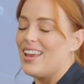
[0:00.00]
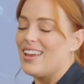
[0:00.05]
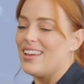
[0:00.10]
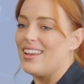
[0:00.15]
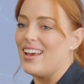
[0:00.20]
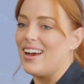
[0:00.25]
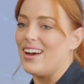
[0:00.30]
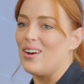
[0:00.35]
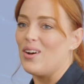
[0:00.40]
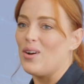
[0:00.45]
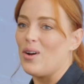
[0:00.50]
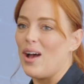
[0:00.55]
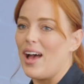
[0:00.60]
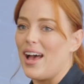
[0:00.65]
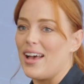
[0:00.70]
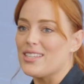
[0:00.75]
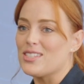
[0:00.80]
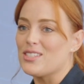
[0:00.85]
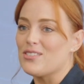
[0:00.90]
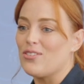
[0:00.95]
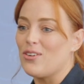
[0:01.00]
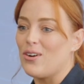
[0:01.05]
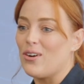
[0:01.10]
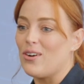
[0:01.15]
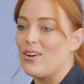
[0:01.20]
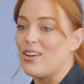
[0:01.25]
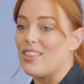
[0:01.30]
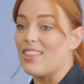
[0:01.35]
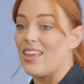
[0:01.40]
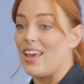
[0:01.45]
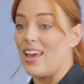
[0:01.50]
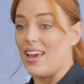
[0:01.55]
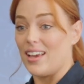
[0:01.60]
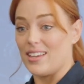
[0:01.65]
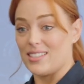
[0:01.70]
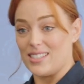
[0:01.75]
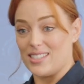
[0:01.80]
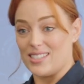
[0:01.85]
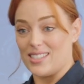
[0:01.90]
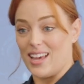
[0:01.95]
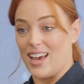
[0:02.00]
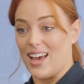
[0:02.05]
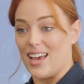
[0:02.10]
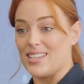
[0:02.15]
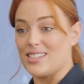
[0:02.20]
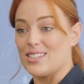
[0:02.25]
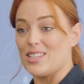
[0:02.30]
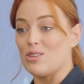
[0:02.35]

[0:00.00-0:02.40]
Now, as for the exercise